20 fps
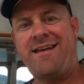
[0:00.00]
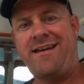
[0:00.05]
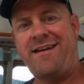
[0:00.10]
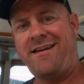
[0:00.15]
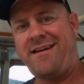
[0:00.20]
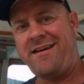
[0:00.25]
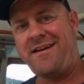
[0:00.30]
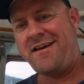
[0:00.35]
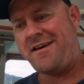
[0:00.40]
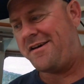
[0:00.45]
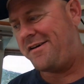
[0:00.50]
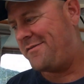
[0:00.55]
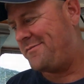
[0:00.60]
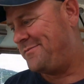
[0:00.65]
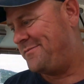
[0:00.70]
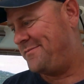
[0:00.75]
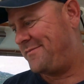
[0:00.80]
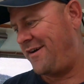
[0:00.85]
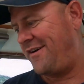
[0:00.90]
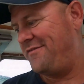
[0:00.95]

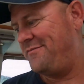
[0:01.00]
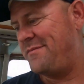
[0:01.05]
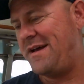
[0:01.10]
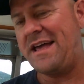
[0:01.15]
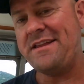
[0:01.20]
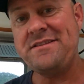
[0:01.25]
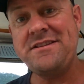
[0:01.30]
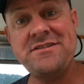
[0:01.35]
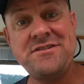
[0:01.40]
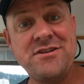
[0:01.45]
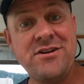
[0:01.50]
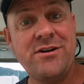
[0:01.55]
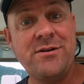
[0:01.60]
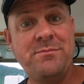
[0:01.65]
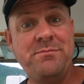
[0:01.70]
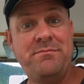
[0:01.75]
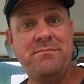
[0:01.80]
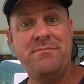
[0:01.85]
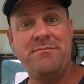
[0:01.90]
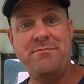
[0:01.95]
I've made the
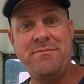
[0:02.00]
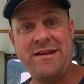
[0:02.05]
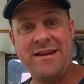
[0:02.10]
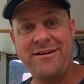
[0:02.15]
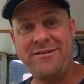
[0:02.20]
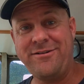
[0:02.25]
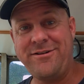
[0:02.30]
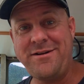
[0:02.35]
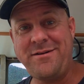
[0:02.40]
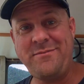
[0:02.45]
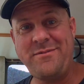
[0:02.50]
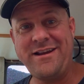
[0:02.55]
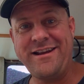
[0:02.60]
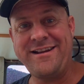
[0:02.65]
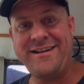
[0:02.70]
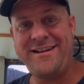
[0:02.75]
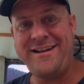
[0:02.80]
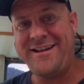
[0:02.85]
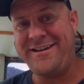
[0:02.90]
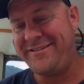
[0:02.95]
job bigger and
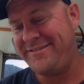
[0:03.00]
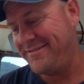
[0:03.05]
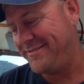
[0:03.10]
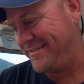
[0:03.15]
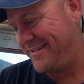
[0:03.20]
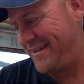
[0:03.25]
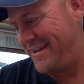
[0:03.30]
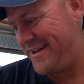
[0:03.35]
bigger now.